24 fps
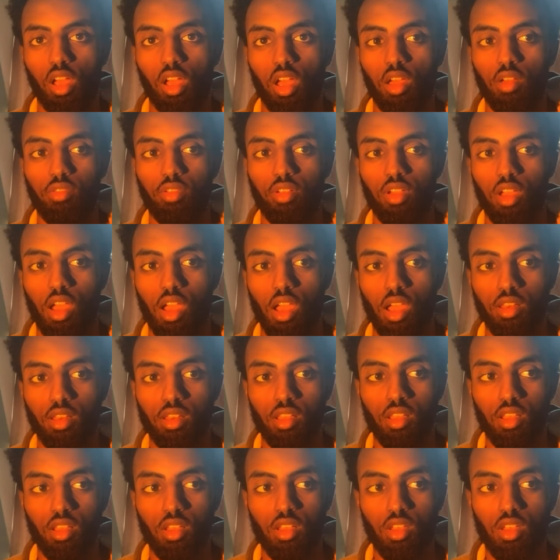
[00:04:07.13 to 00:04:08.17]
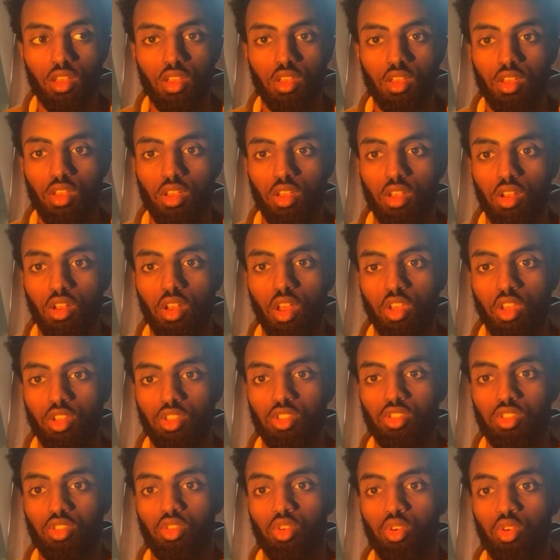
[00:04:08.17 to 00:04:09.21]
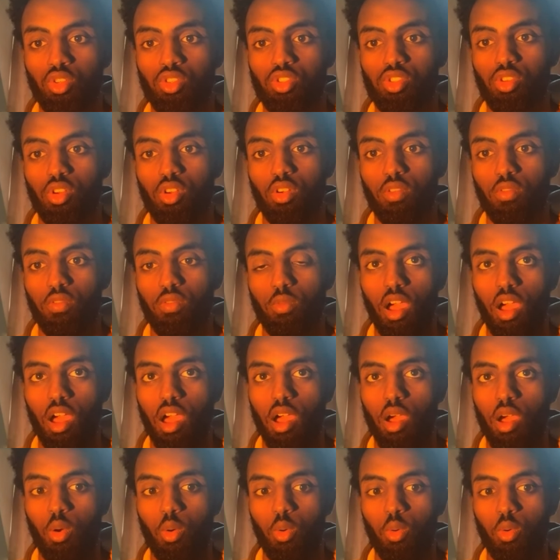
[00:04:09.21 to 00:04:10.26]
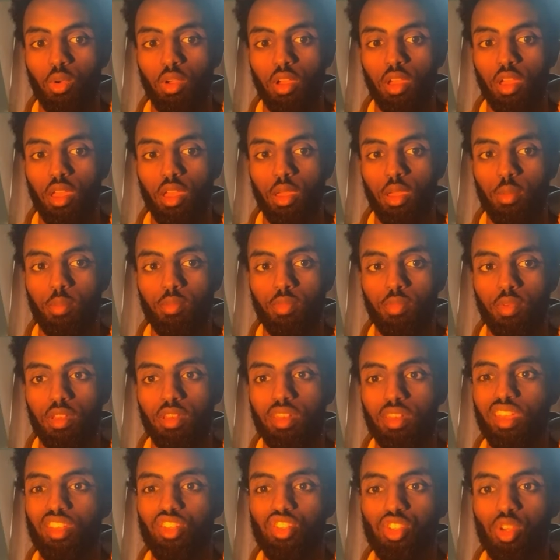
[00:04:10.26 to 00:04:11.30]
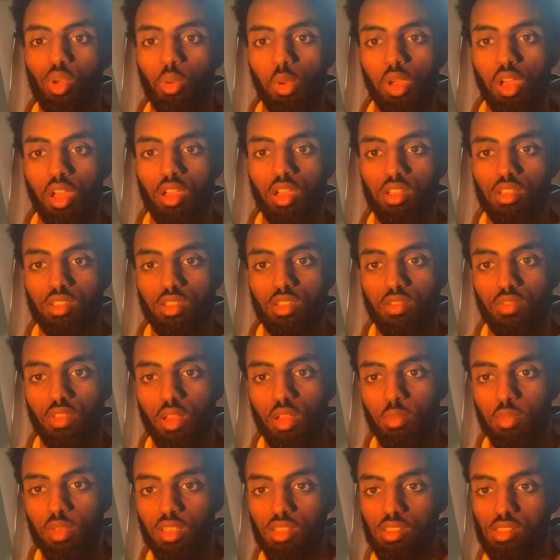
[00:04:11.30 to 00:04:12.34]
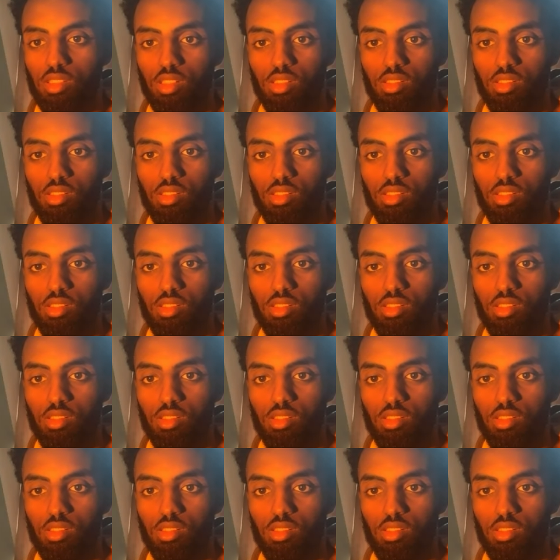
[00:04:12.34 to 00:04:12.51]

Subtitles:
have kind of lost touch of how nature works, if that makes